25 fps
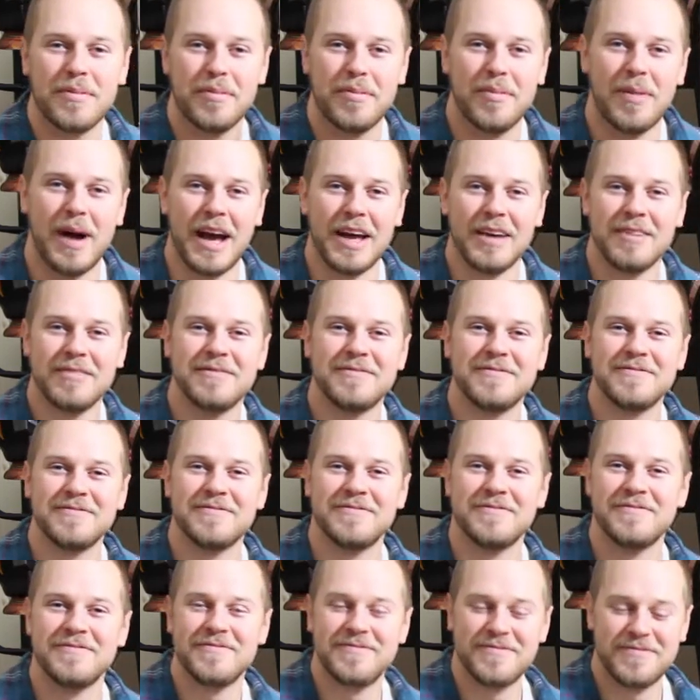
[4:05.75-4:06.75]
Bye.
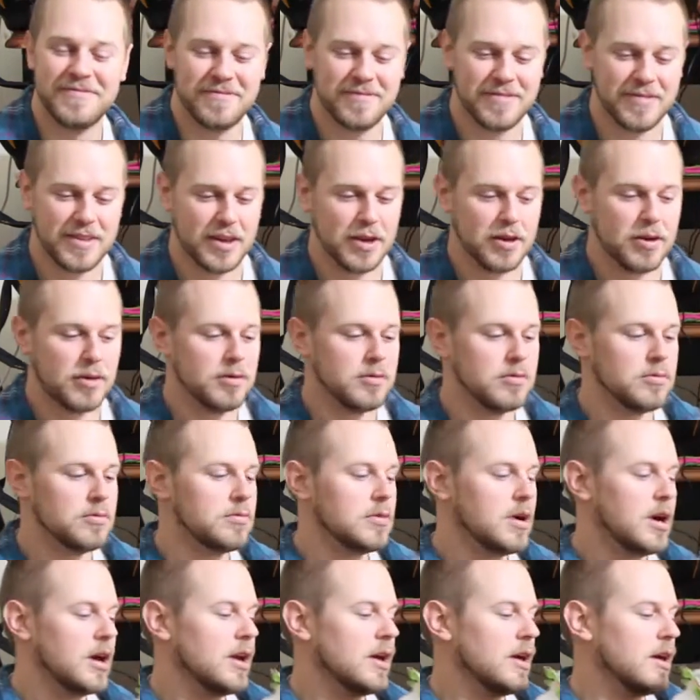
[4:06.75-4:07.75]

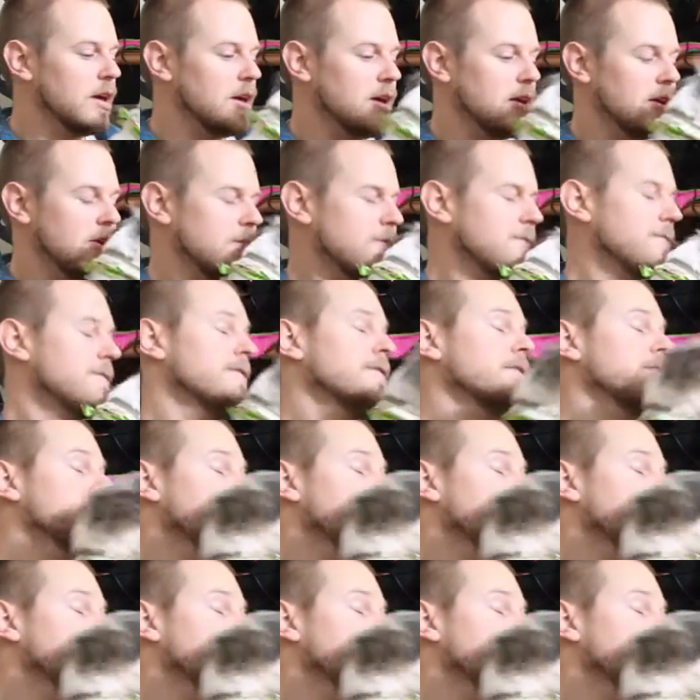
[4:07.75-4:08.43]
Wally!